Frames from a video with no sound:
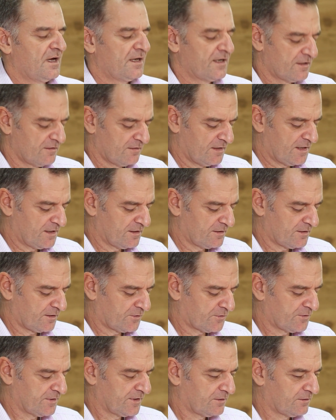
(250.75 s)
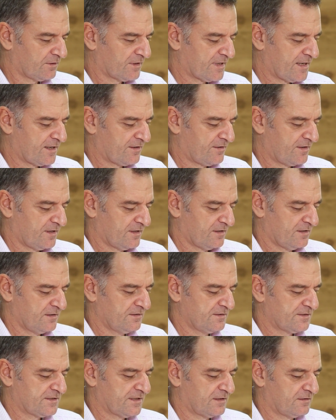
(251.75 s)
Another critical area
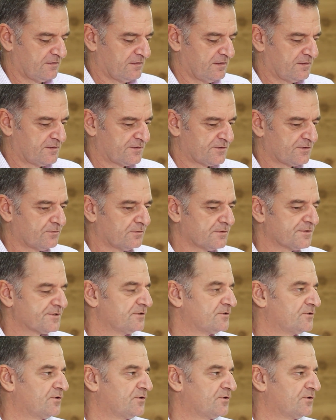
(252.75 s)
is that it's also